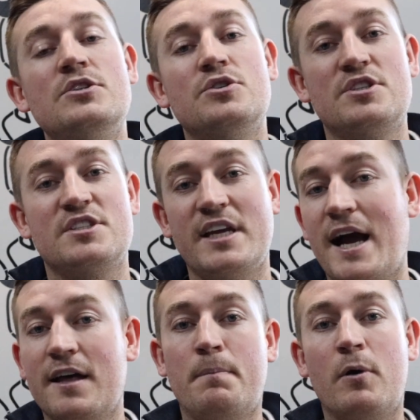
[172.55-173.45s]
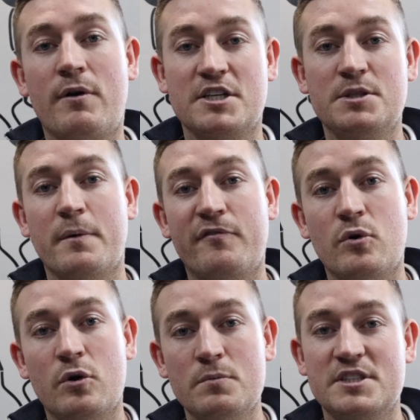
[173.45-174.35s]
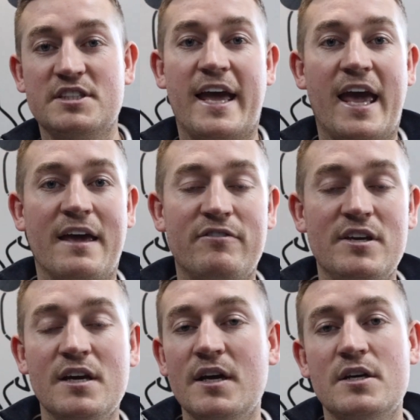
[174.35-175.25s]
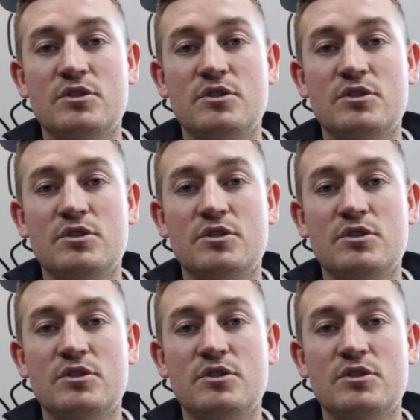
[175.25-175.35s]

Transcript: just to see how the putter actually performs. Is it heavy?